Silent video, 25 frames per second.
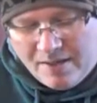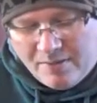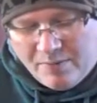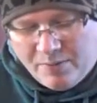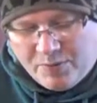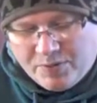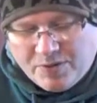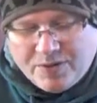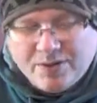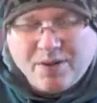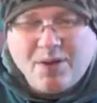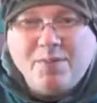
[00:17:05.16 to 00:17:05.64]

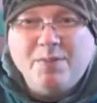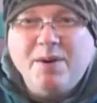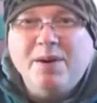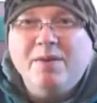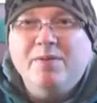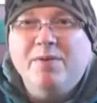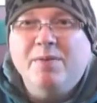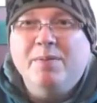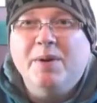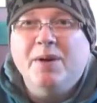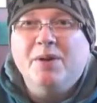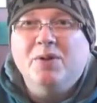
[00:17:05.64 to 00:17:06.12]
which is a lot of money
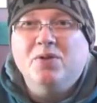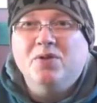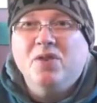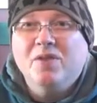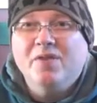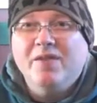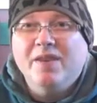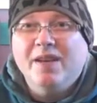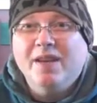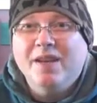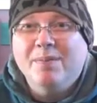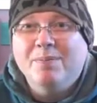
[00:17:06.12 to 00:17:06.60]
for a Mega
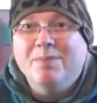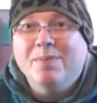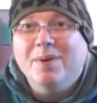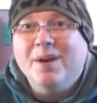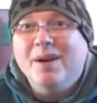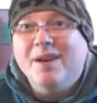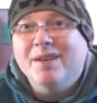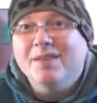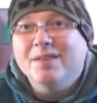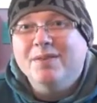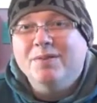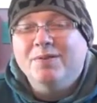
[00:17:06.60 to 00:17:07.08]
Drive game
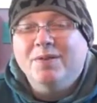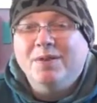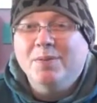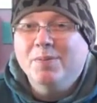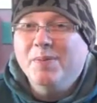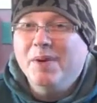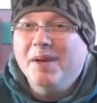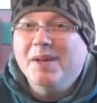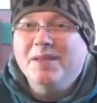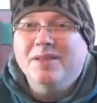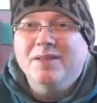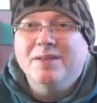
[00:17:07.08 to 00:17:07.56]
but
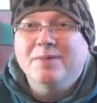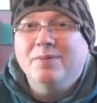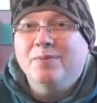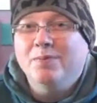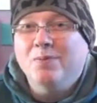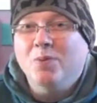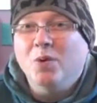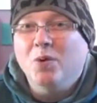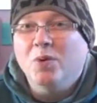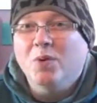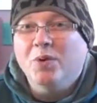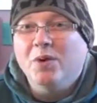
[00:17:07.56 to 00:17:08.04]
compared to
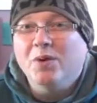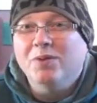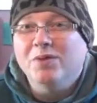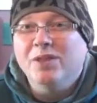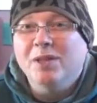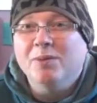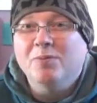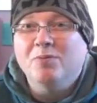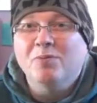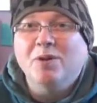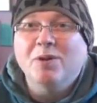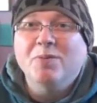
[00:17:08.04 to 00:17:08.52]
more
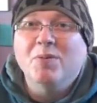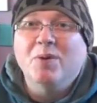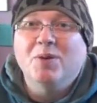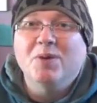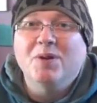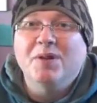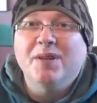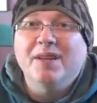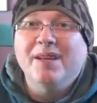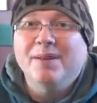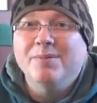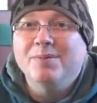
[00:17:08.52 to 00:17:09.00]
contemporary
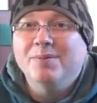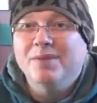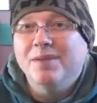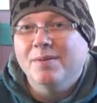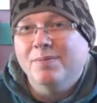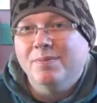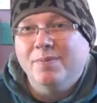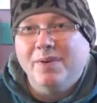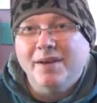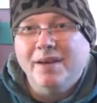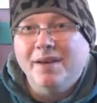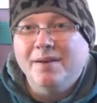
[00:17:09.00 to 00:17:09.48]
modern games you
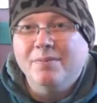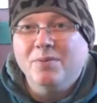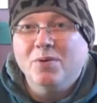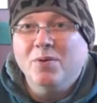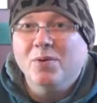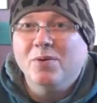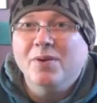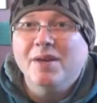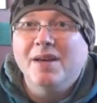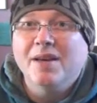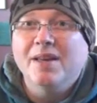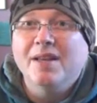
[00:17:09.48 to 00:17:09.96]
pay
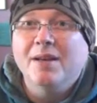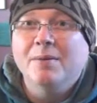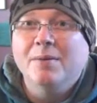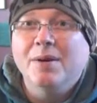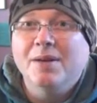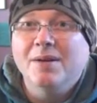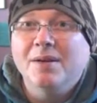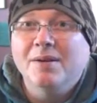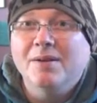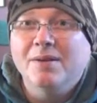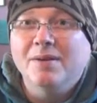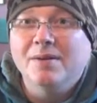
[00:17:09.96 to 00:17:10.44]
more than that
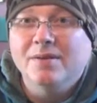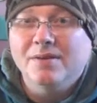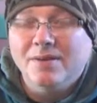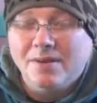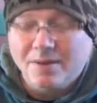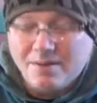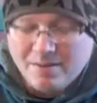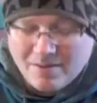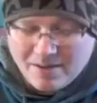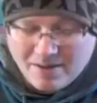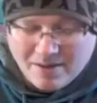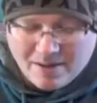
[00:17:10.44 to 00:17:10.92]
anyway don't you
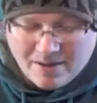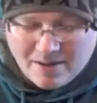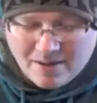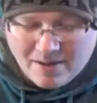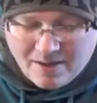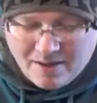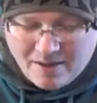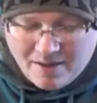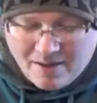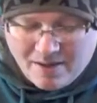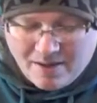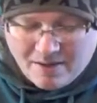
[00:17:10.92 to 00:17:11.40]
so
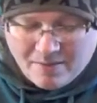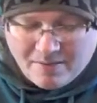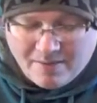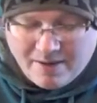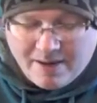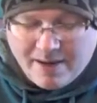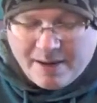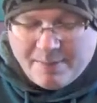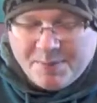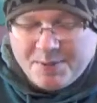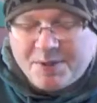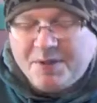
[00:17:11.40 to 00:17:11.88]

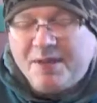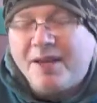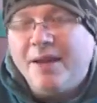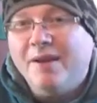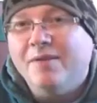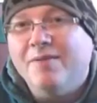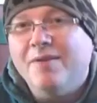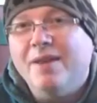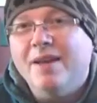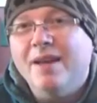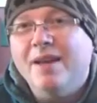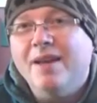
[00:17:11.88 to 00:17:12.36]
quite happy to
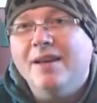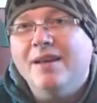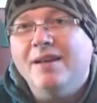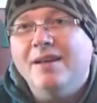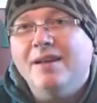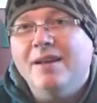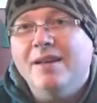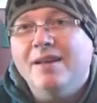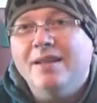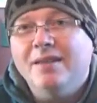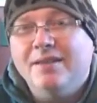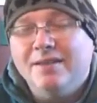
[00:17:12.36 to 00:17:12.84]
have
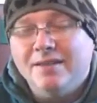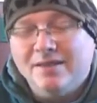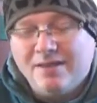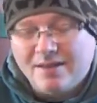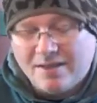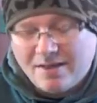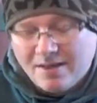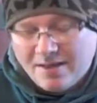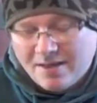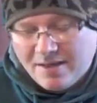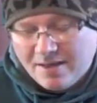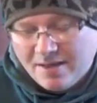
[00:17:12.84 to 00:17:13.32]
that and
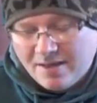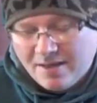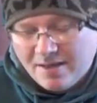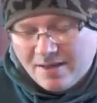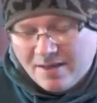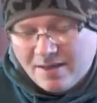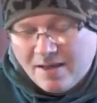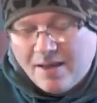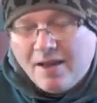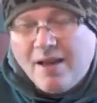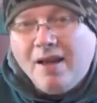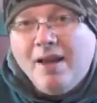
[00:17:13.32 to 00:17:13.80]
uh,
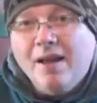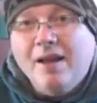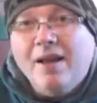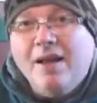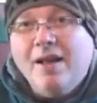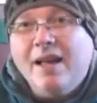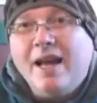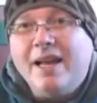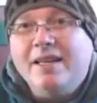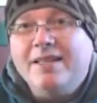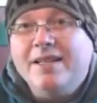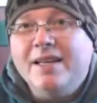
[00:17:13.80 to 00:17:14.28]

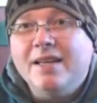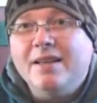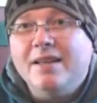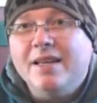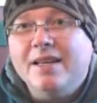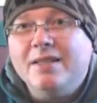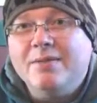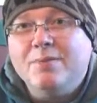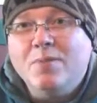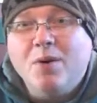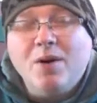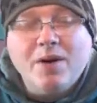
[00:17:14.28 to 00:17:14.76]
that's it.
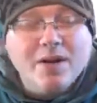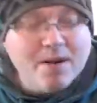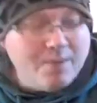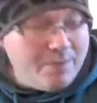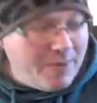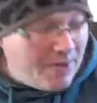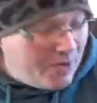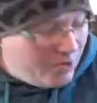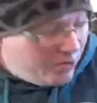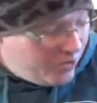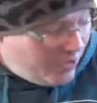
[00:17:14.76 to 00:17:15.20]
That's my Mega